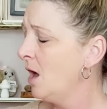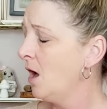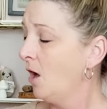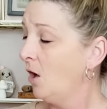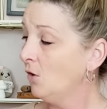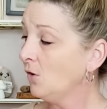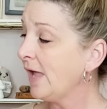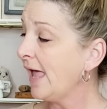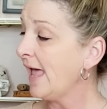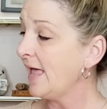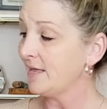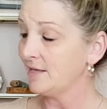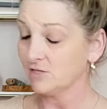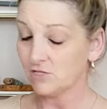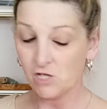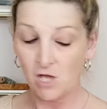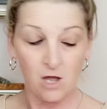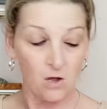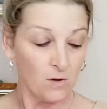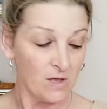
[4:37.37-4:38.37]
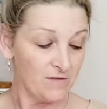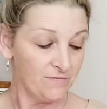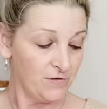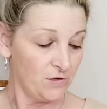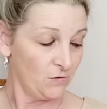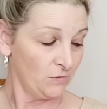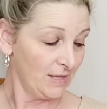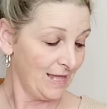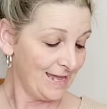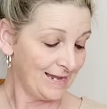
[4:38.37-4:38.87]
Okay, so if
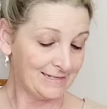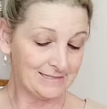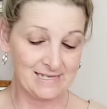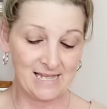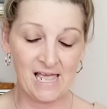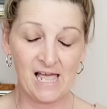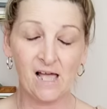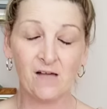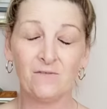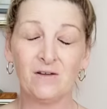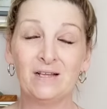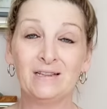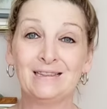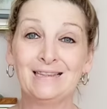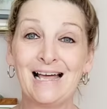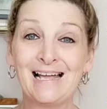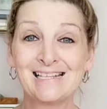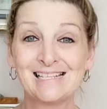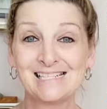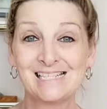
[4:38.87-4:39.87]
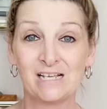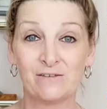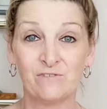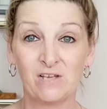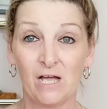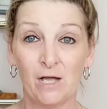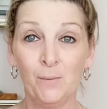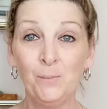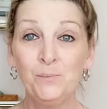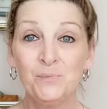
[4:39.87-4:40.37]
you like to have lots of
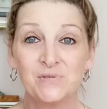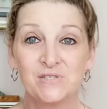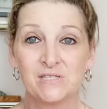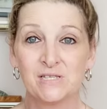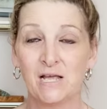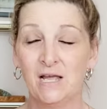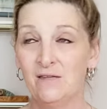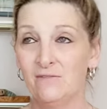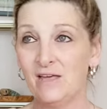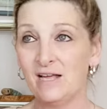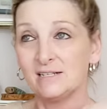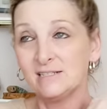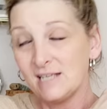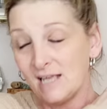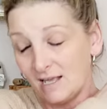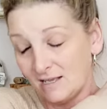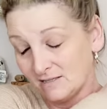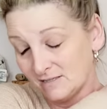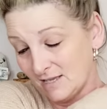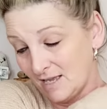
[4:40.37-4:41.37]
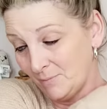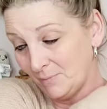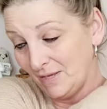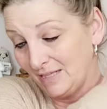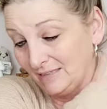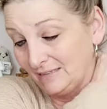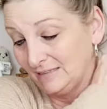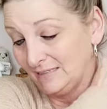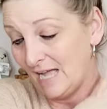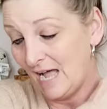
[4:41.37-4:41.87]
cups, that takes up a
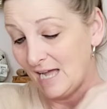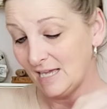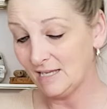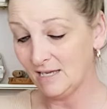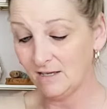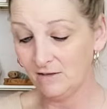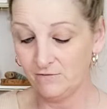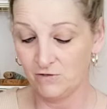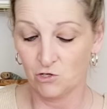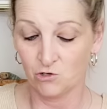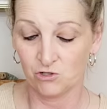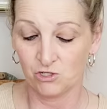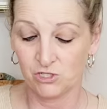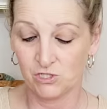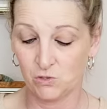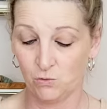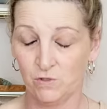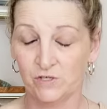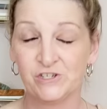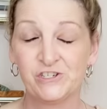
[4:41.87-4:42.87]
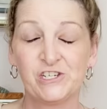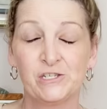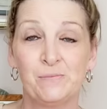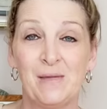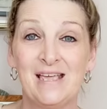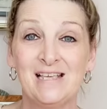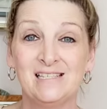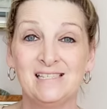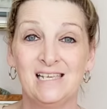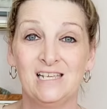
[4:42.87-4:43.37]
lot of your storage
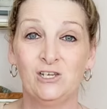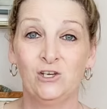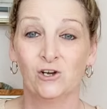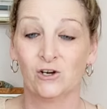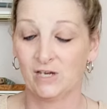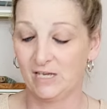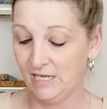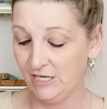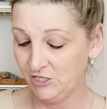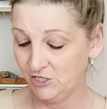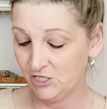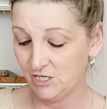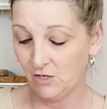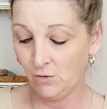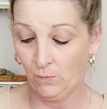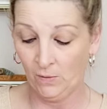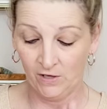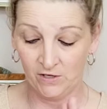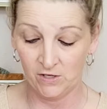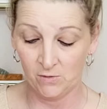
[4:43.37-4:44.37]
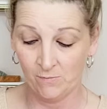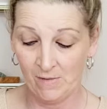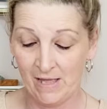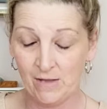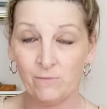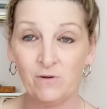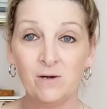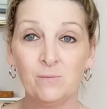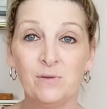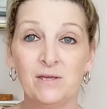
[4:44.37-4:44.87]
space in your kitchen, well, you might
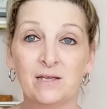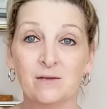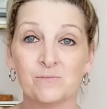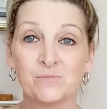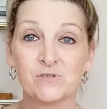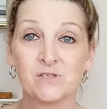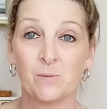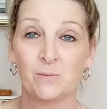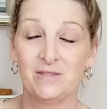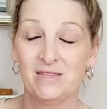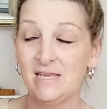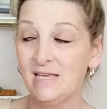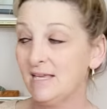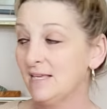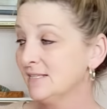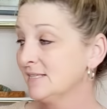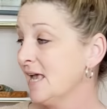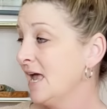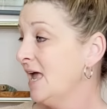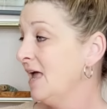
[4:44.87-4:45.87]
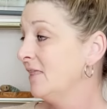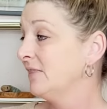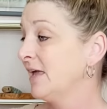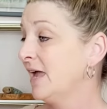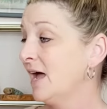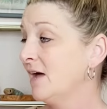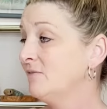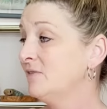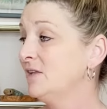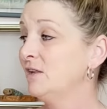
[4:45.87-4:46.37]
want to pick up some of these. They
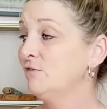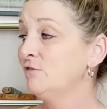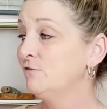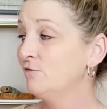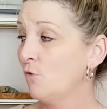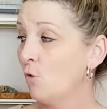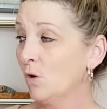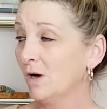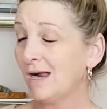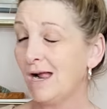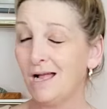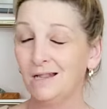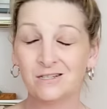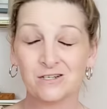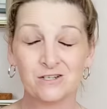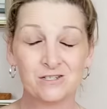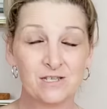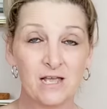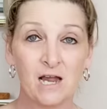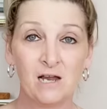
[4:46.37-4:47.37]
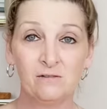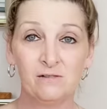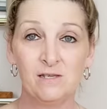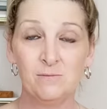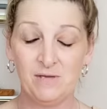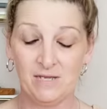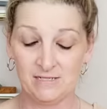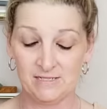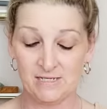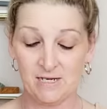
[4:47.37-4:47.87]
have it in four colors. I only
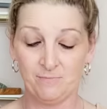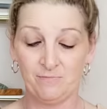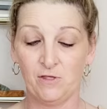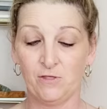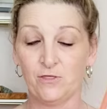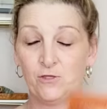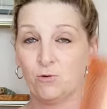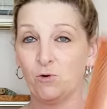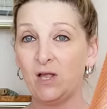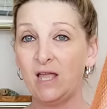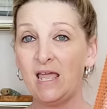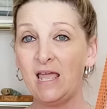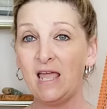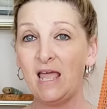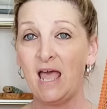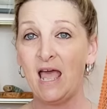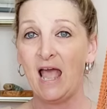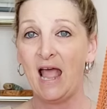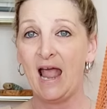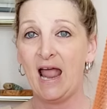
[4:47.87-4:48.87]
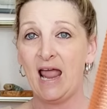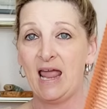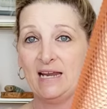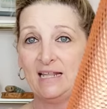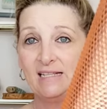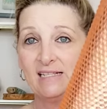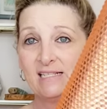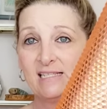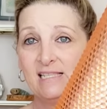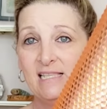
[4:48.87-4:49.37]
picked up the three, and
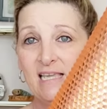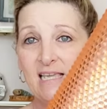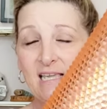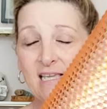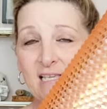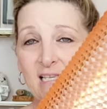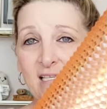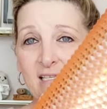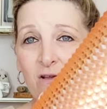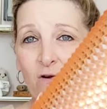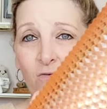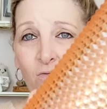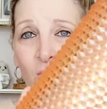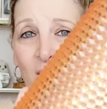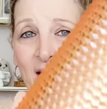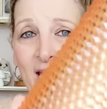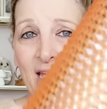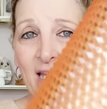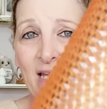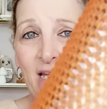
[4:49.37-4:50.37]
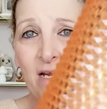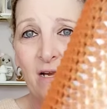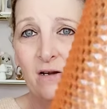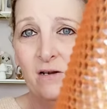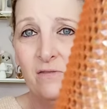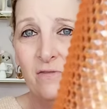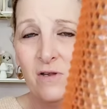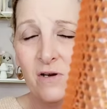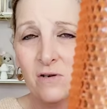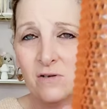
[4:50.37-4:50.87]
it's these right
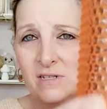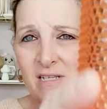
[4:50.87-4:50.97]
here. They're